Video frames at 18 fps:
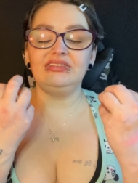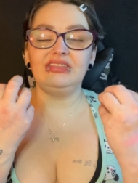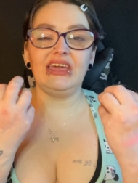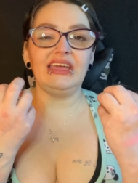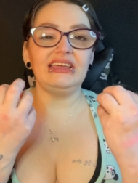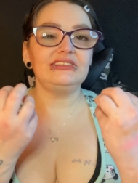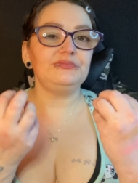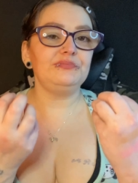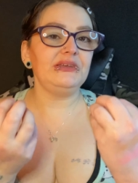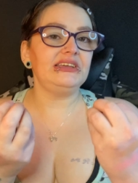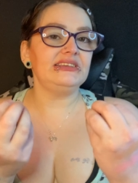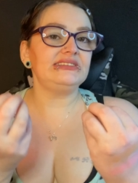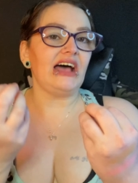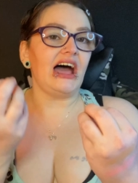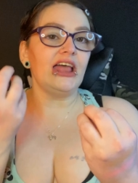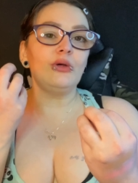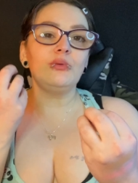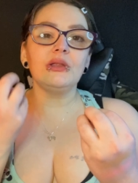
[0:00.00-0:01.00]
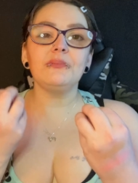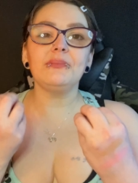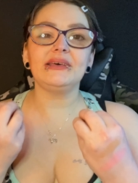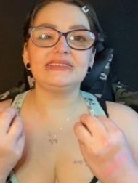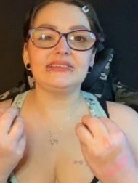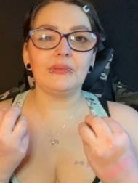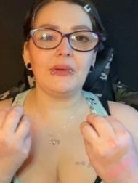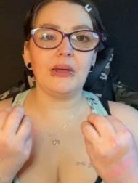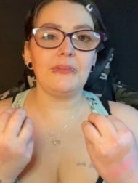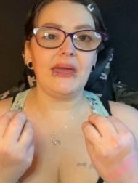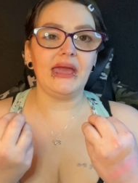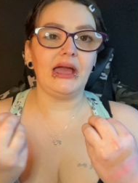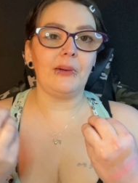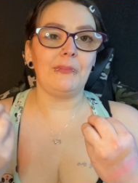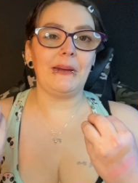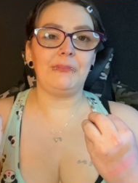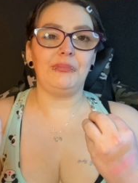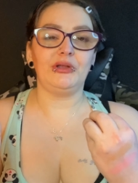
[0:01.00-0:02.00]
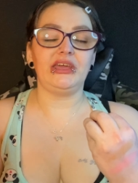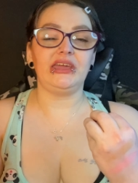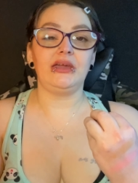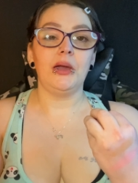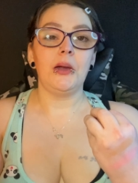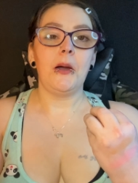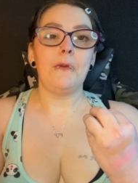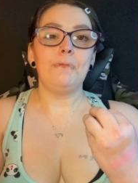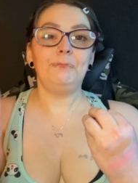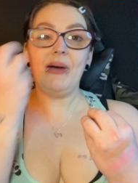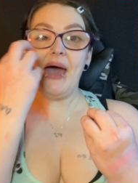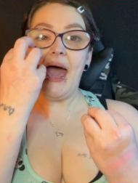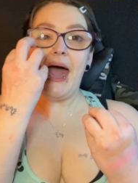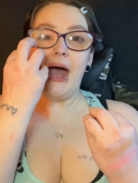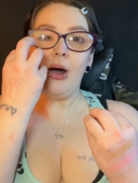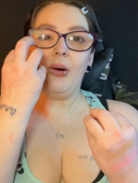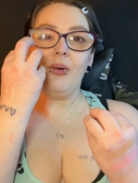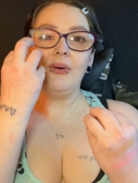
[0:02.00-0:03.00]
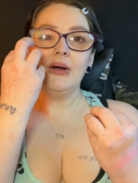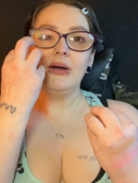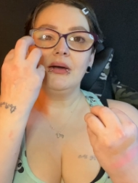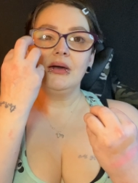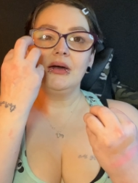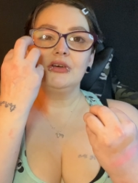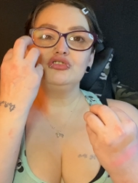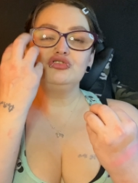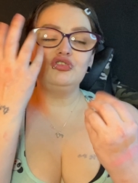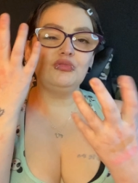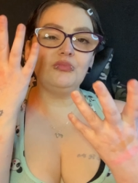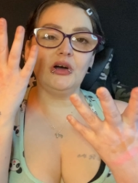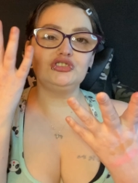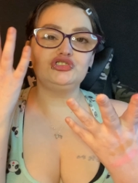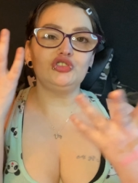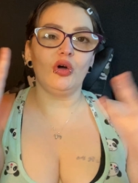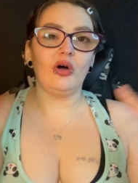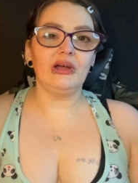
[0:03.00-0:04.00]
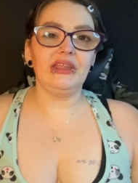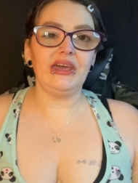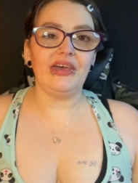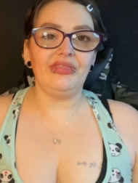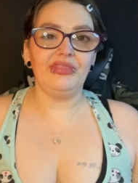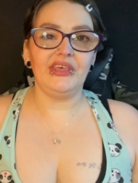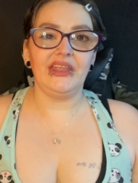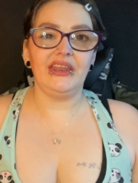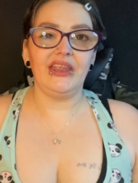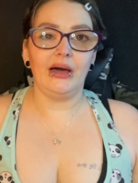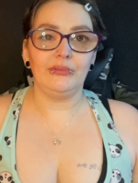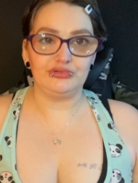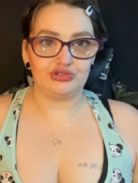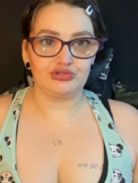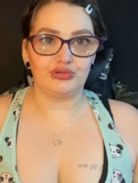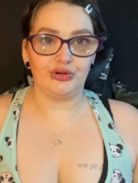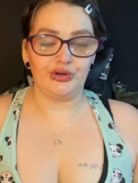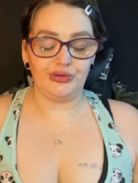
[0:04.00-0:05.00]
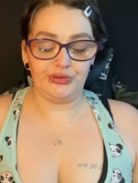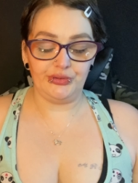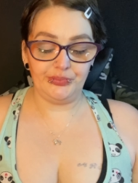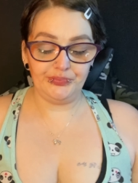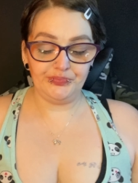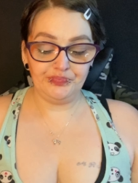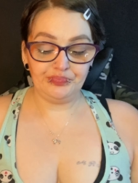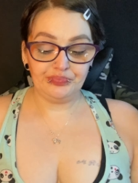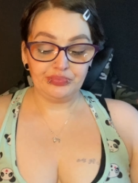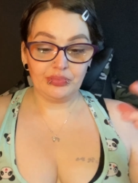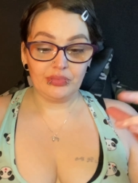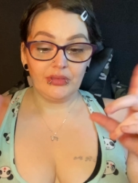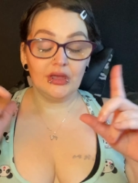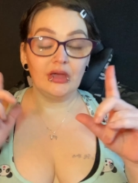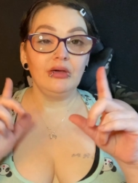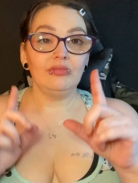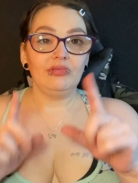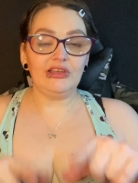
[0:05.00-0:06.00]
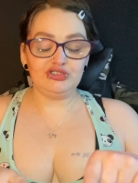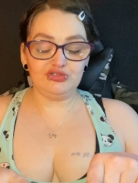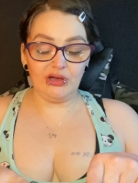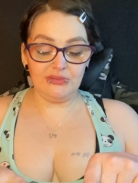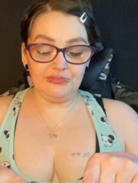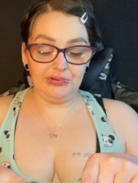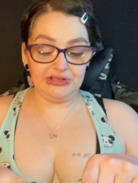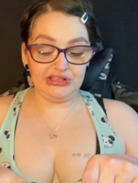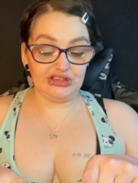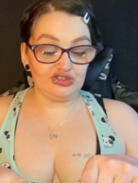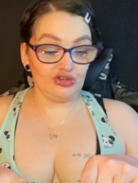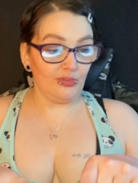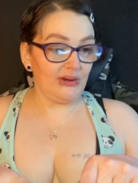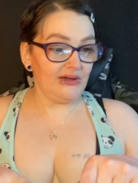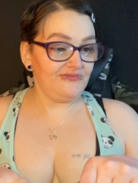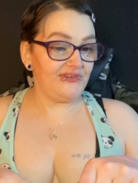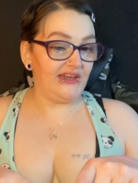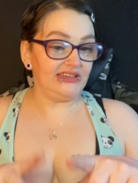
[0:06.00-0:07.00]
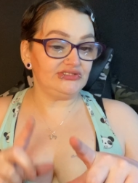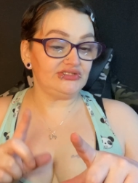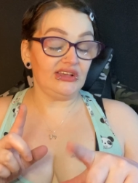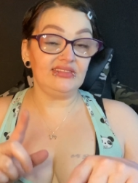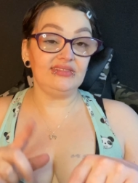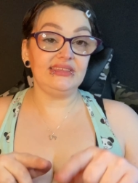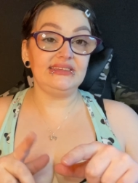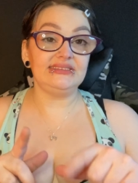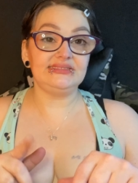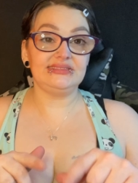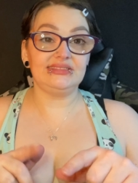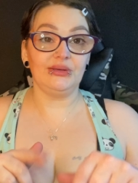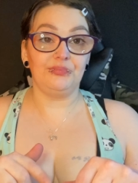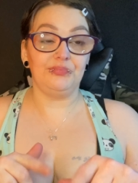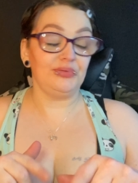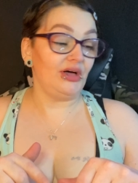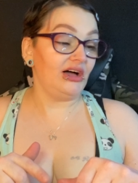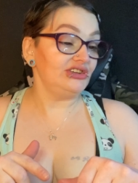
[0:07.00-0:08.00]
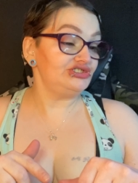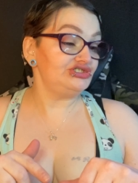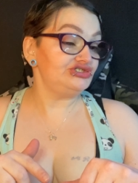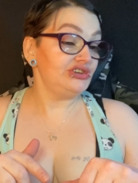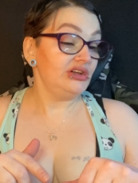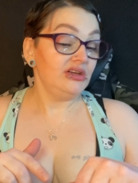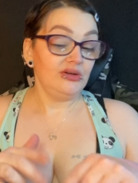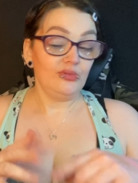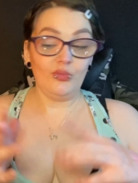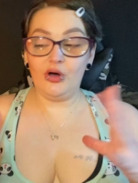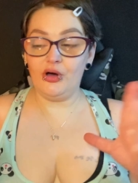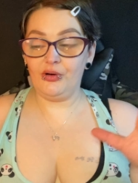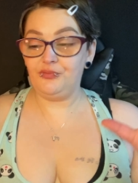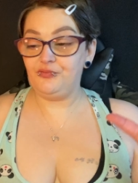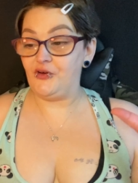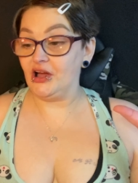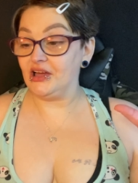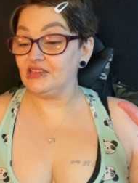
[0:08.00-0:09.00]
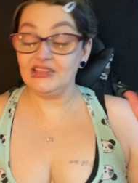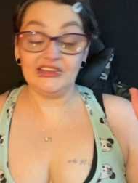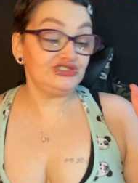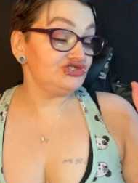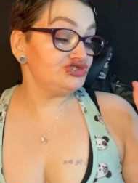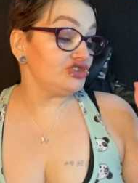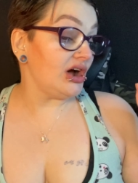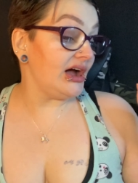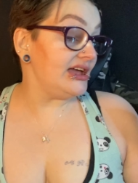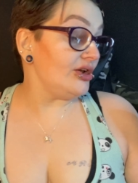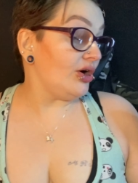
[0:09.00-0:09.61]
things because I don't want to mess up my makeup by putting, pow, too much on and then I'm screwed. Let's go ahead and put this on my face, at least the blush. Well, fuck it, let's try it